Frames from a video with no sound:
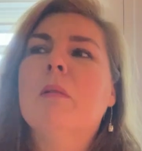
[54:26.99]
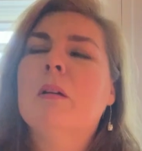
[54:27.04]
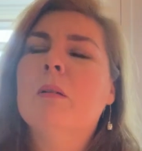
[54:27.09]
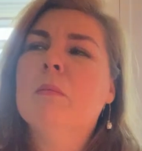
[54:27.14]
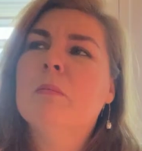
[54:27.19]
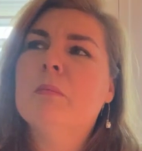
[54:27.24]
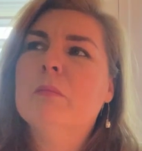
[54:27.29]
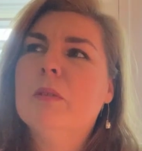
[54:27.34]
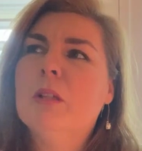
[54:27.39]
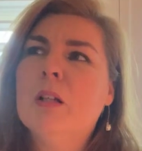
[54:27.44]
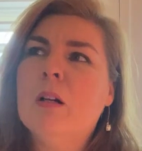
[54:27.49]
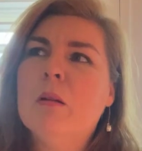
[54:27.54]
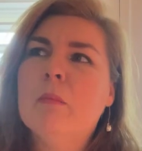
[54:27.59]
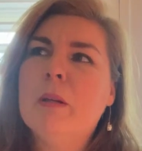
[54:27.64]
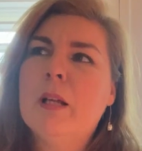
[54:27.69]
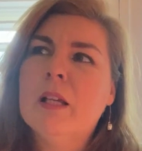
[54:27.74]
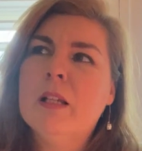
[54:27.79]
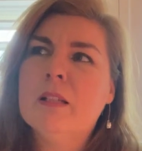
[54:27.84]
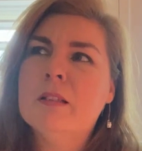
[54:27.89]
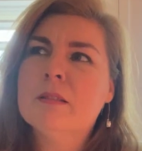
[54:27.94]
Um, you know, I'm
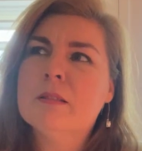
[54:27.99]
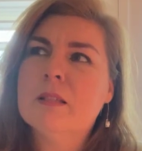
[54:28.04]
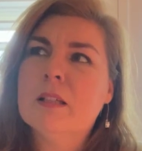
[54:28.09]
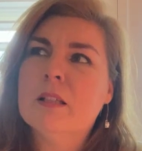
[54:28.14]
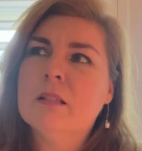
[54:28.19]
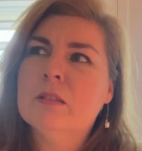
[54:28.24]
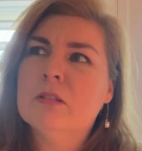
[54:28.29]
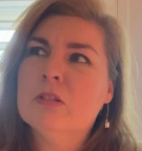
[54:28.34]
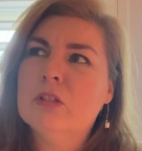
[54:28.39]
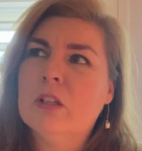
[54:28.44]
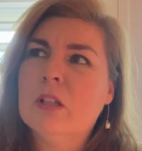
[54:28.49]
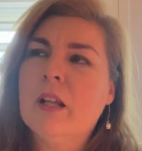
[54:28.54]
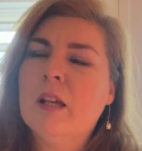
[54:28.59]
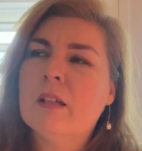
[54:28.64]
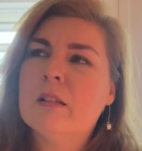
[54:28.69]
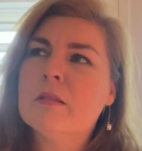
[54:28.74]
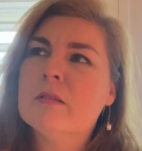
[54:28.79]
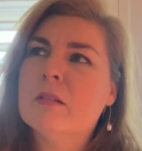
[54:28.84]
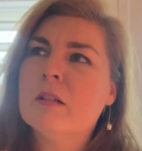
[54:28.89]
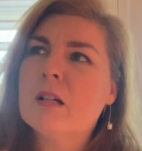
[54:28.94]
an eighties kids, Gen
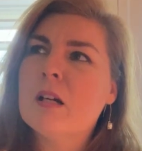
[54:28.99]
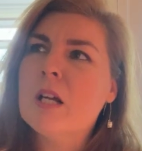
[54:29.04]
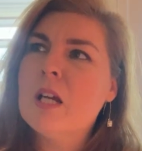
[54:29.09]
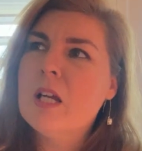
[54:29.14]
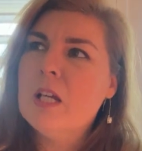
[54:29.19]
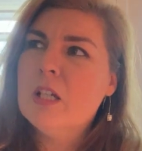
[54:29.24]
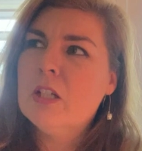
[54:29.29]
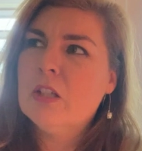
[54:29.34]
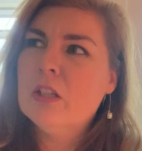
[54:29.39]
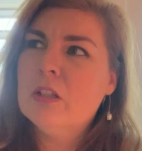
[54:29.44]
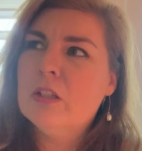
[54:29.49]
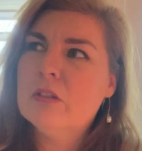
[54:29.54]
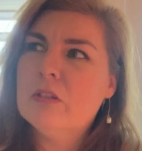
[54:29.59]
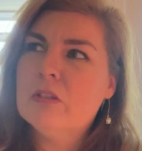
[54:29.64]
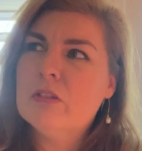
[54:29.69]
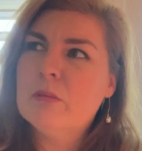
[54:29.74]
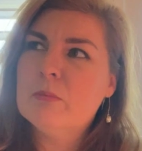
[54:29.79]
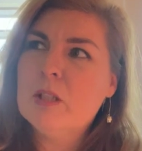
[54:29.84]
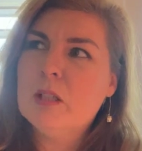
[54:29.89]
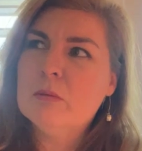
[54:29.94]
X, or, you know,
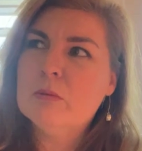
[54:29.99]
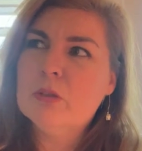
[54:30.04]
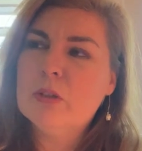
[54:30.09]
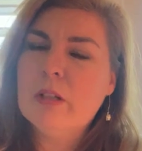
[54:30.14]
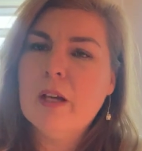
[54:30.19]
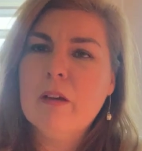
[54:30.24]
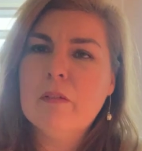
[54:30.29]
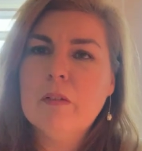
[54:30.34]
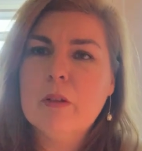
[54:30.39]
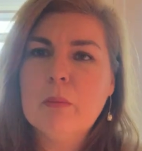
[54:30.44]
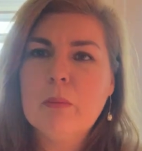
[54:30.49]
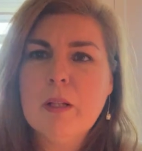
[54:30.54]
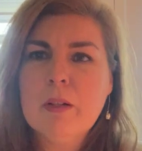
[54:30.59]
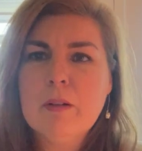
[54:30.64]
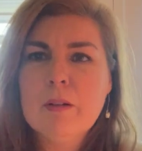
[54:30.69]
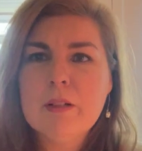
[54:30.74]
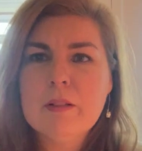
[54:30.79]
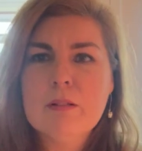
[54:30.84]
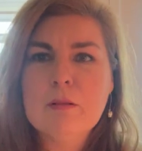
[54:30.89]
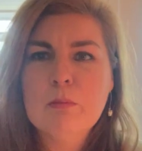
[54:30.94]
sometimes you have the
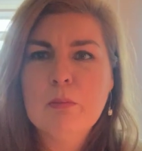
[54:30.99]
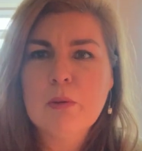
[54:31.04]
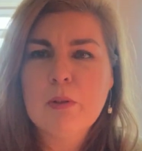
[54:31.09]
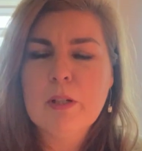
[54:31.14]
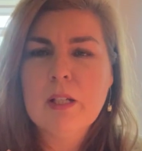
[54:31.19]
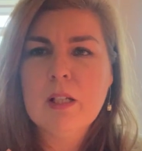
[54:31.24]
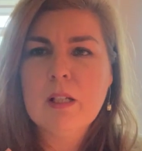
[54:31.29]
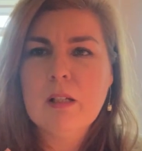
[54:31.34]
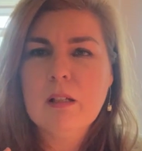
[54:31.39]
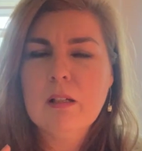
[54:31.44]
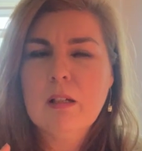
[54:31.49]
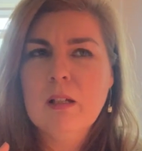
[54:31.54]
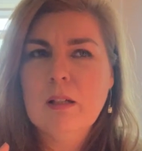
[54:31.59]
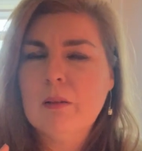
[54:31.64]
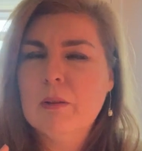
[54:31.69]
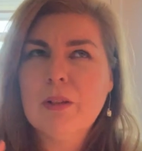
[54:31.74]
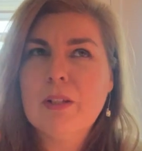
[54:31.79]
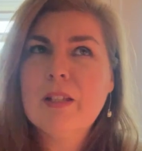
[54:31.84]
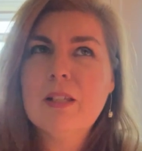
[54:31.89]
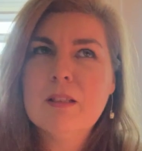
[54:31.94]
parents bring, uh,
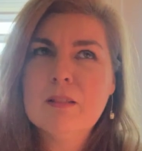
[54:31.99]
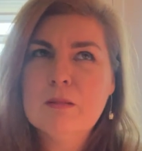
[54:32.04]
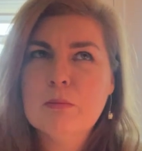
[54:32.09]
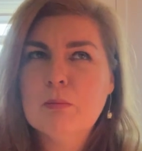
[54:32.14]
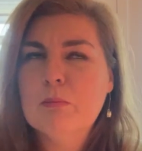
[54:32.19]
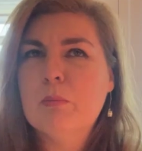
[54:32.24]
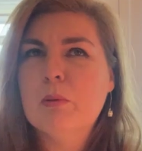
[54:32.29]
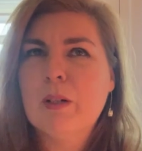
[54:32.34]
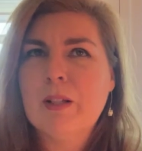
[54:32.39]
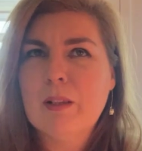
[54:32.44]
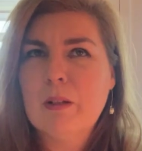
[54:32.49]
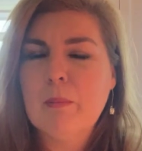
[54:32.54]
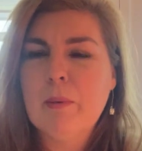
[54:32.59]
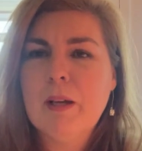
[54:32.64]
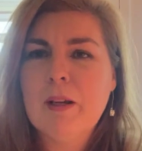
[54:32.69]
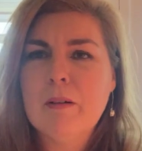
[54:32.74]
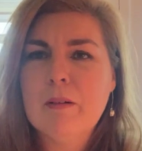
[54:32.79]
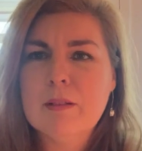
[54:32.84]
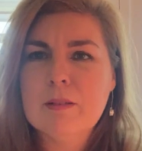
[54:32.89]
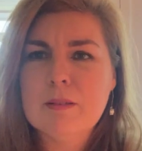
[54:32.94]
or the kids bring their
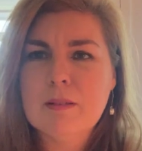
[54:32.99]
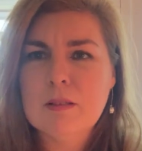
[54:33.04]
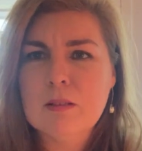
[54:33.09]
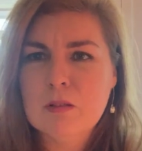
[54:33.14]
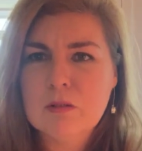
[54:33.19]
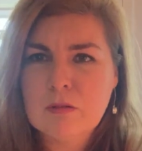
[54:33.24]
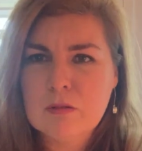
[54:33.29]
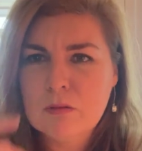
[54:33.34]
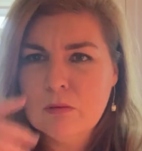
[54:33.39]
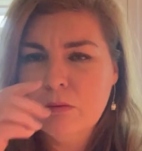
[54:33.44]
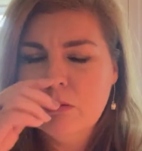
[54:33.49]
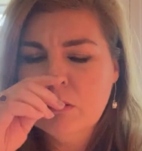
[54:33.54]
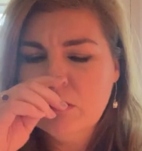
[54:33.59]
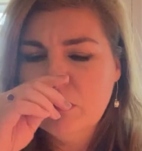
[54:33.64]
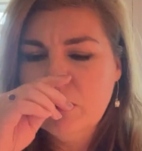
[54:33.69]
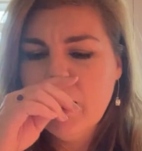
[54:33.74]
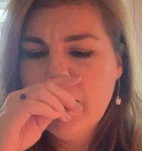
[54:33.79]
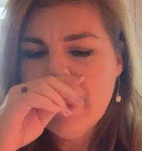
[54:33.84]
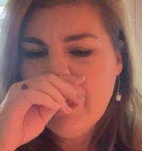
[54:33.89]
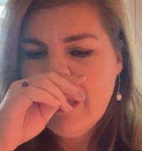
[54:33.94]
parents into school,